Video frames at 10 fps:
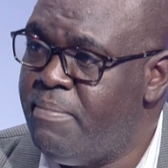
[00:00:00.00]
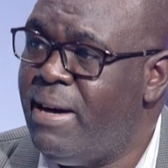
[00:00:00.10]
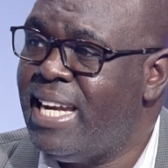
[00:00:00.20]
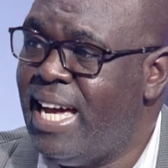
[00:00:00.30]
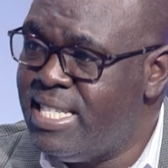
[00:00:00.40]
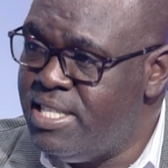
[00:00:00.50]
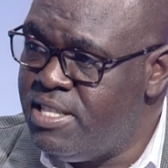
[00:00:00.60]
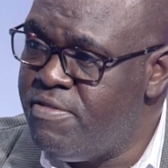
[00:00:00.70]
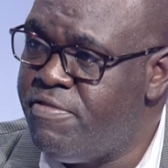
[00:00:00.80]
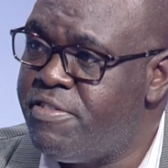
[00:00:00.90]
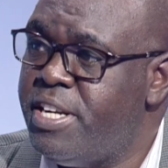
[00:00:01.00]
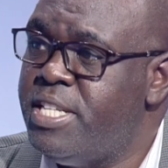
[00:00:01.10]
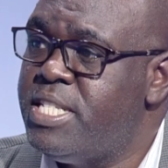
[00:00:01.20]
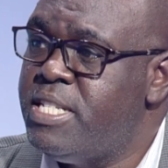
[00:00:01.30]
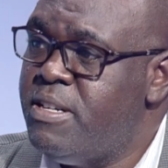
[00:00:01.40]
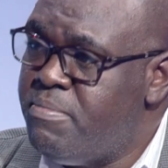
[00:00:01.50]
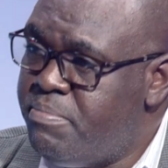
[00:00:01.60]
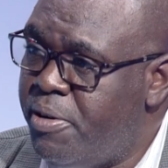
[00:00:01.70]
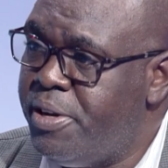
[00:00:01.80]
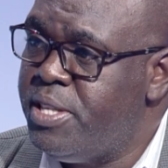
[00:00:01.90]
but at different
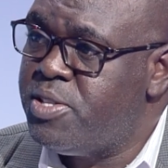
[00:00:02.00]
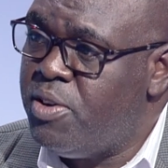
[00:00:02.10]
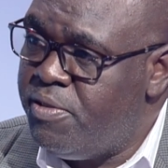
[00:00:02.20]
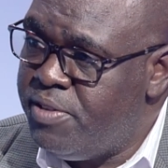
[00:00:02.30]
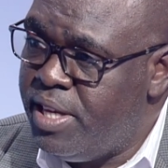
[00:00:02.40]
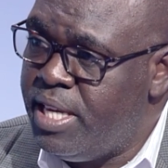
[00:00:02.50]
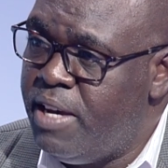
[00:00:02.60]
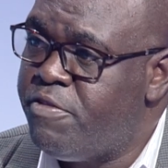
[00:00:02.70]
points of the year,